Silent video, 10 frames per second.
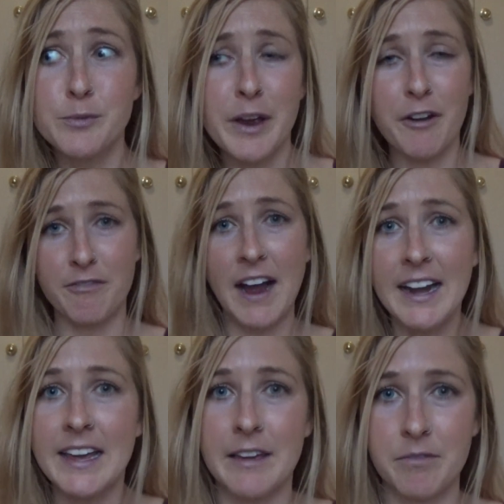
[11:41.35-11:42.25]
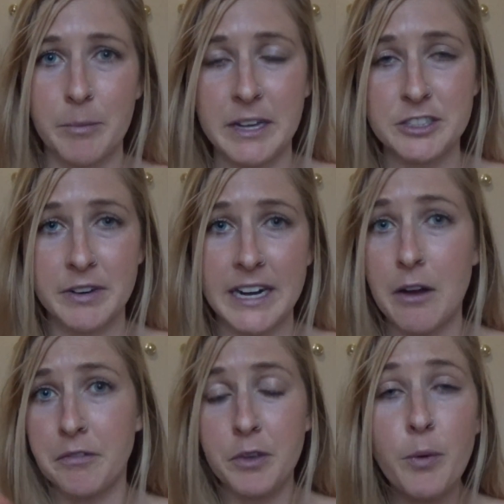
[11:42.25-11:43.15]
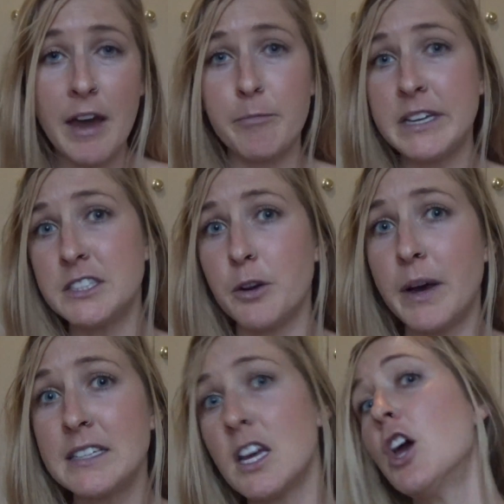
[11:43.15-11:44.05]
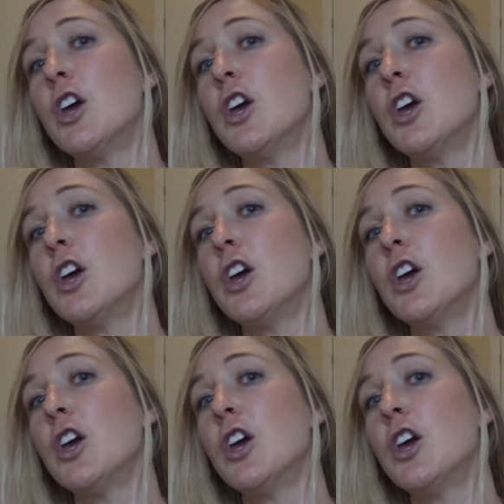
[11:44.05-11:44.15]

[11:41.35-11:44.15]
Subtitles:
We are fighting inflammation right now. If you have PCOS,